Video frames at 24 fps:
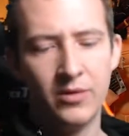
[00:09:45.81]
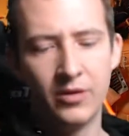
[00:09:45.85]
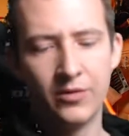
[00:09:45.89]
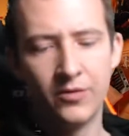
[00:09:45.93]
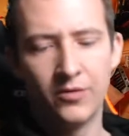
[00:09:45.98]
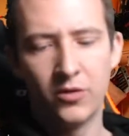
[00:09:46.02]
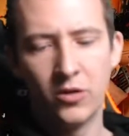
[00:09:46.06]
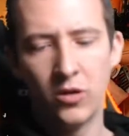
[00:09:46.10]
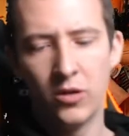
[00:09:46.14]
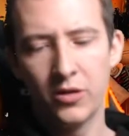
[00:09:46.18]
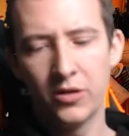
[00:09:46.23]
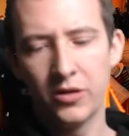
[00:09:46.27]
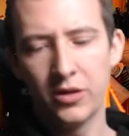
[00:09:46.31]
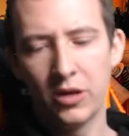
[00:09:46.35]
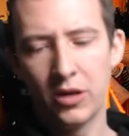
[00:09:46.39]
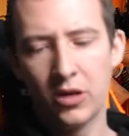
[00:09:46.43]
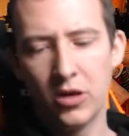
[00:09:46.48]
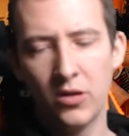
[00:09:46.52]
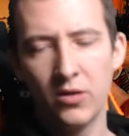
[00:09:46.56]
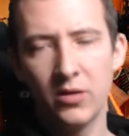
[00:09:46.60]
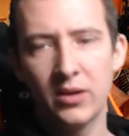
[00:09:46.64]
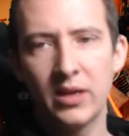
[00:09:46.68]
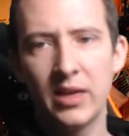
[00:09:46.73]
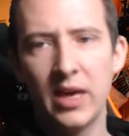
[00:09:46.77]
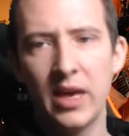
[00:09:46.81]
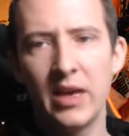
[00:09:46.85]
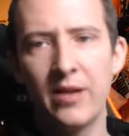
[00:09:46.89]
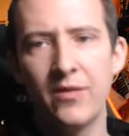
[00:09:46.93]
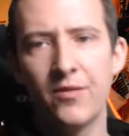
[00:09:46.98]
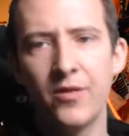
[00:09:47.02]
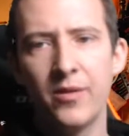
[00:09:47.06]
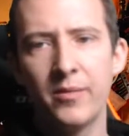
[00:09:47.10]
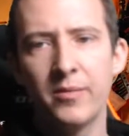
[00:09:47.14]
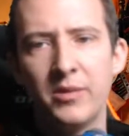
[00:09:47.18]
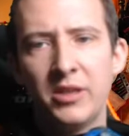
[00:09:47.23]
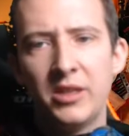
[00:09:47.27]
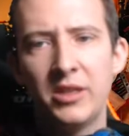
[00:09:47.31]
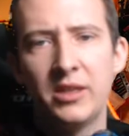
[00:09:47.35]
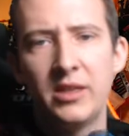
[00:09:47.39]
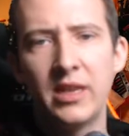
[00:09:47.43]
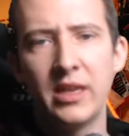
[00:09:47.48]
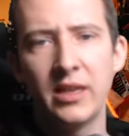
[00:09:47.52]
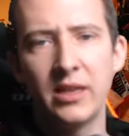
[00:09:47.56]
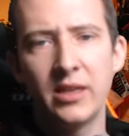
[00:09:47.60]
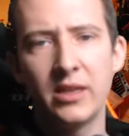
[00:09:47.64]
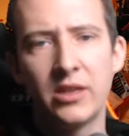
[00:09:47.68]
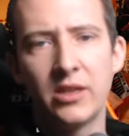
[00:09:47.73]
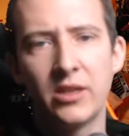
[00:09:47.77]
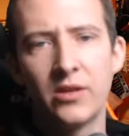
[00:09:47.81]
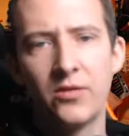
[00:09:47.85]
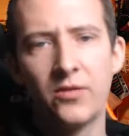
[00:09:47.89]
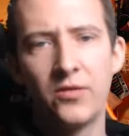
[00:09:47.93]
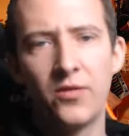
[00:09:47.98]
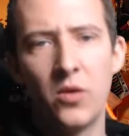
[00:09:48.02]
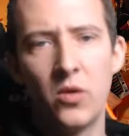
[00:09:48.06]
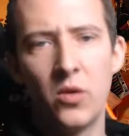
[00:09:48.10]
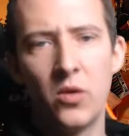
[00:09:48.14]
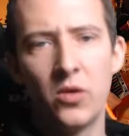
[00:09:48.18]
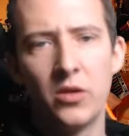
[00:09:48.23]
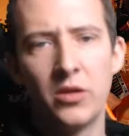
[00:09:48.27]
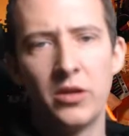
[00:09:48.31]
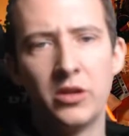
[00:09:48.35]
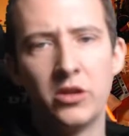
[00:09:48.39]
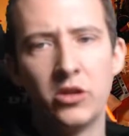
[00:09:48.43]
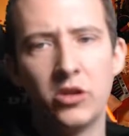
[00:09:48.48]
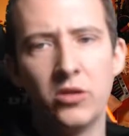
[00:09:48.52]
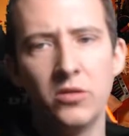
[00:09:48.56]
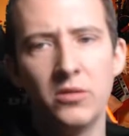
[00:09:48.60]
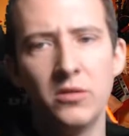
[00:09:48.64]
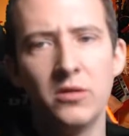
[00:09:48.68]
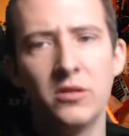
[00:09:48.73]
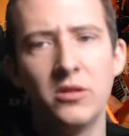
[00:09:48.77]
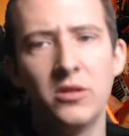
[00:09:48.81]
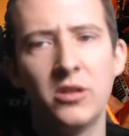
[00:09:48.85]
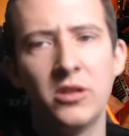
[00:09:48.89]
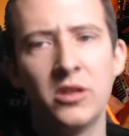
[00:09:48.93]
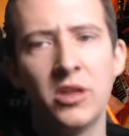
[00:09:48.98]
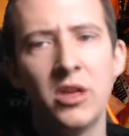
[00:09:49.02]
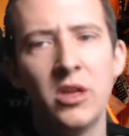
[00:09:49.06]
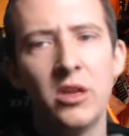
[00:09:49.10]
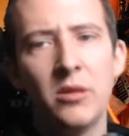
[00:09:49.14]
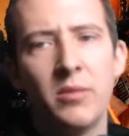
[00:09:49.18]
You've got the concave thumbsticks for the shooters,